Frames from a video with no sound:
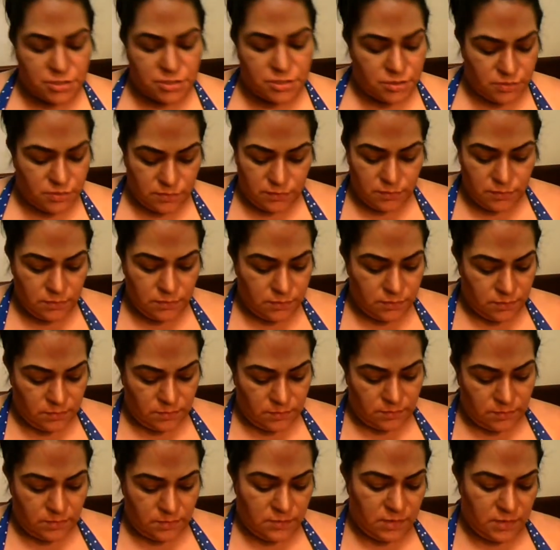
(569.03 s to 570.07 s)

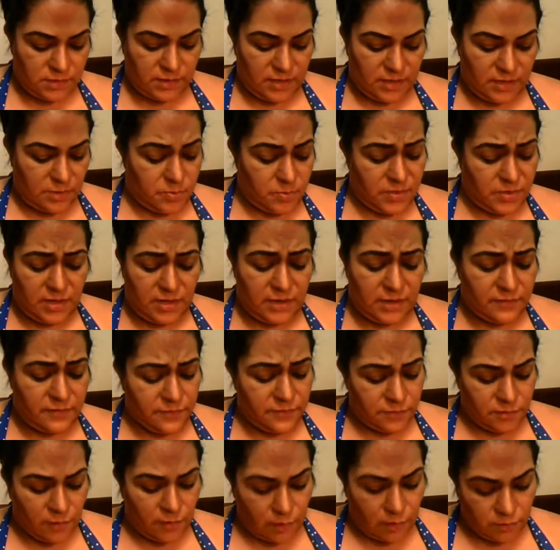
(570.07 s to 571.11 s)
I think I pay like
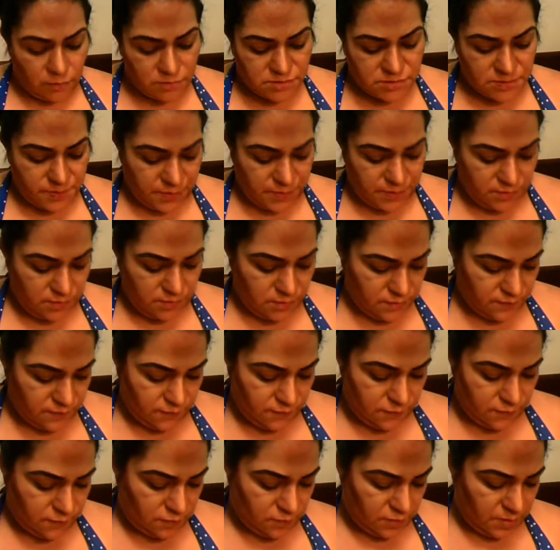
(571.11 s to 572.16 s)
$4 a month for
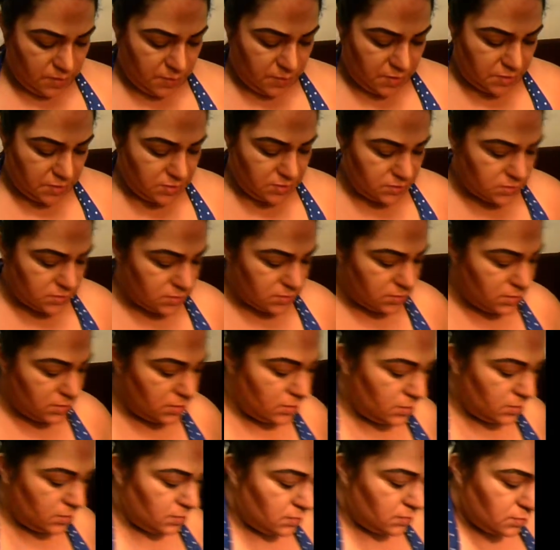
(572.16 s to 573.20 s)
3 months
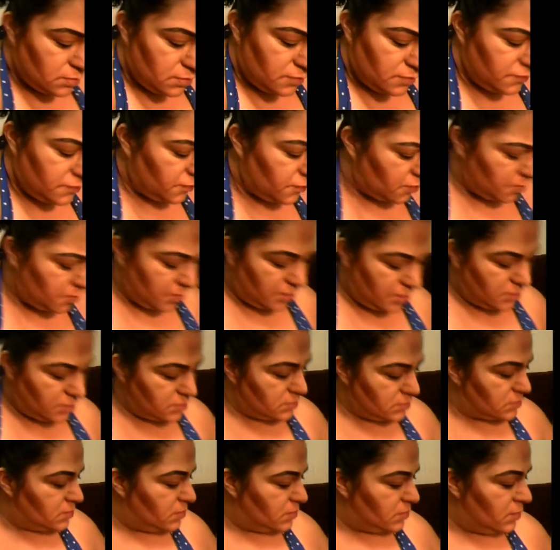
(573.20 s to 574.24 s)
or 4 months.
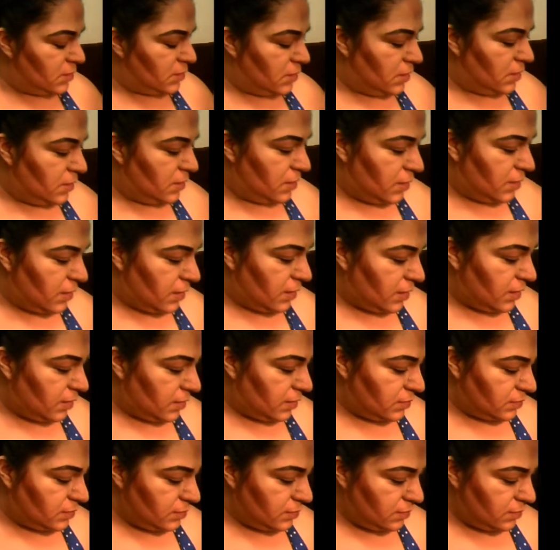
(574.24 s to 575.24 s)
And